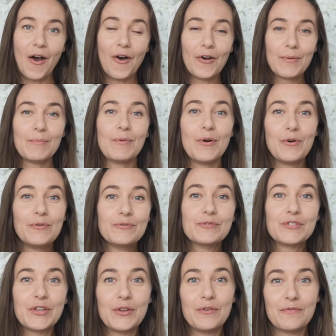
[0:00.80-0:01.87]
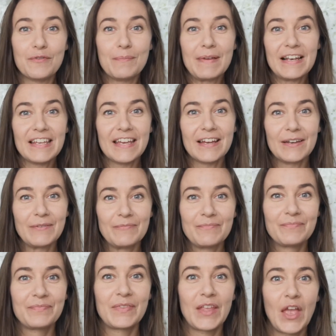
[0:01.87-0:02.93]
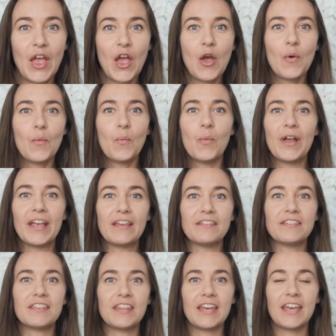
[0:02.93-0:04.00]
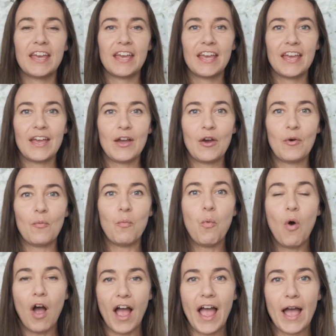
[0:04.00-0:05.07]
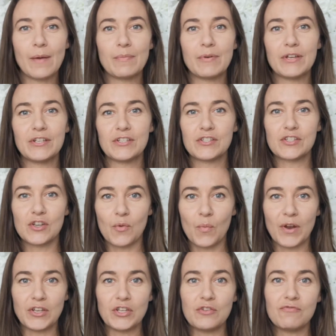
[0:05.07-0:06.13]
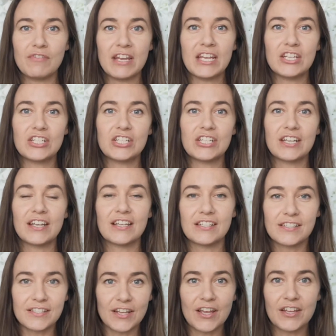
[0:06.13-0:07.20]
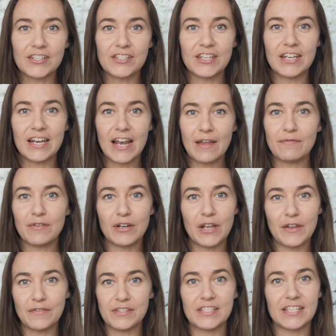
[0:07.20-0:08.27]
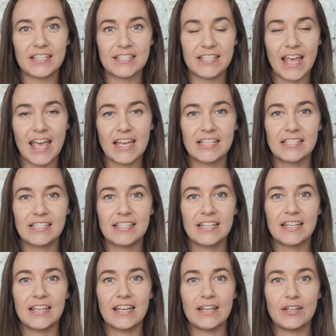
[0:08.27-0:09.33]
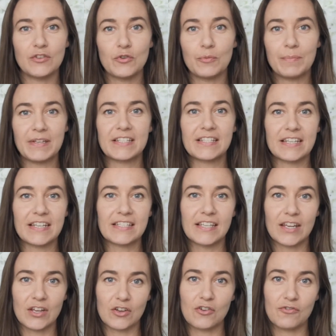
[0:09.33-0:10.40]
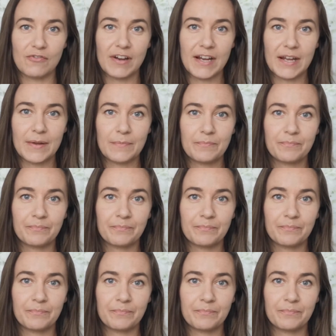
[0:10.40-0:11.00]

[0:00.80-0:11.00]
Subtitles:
I'm all too familiar with what happens when you reach a certain level of success in your business and career.